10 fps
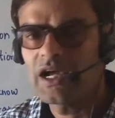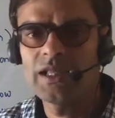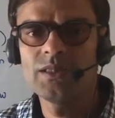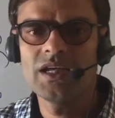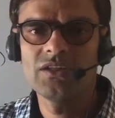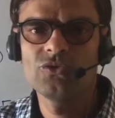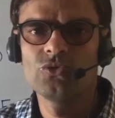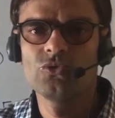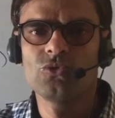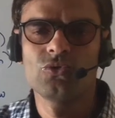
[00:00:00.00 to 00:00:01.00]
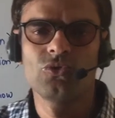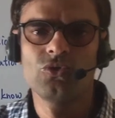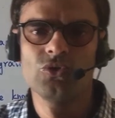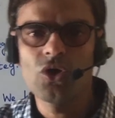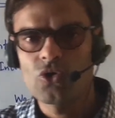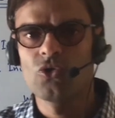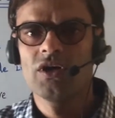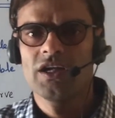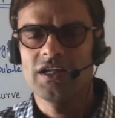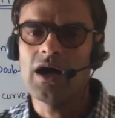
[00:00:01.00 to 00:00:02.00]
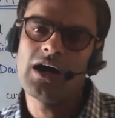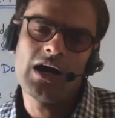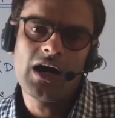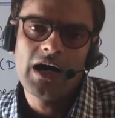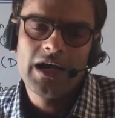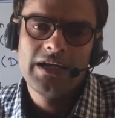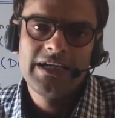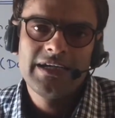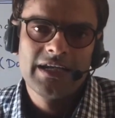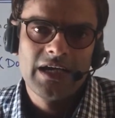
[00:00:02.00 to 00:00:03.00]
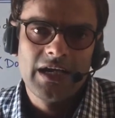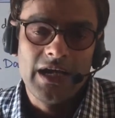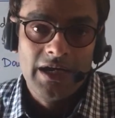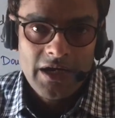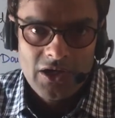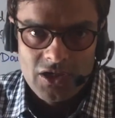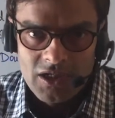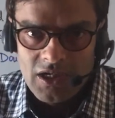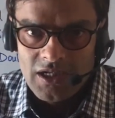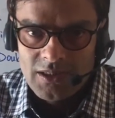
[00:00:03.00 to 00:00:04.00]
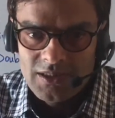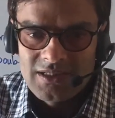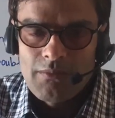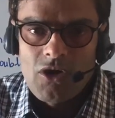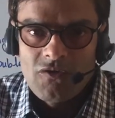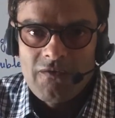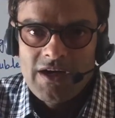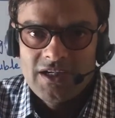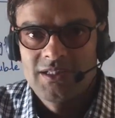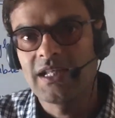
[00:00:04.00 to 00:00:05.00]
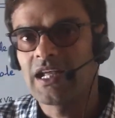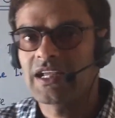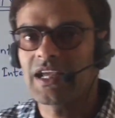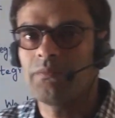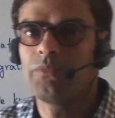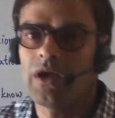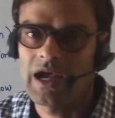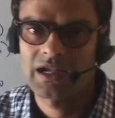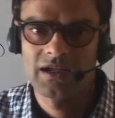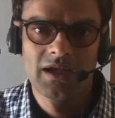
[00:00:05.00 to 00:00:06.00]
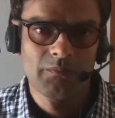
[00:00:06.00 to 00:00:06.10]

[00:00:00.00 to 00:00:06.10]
and then you I need this amount of energy, then I can break.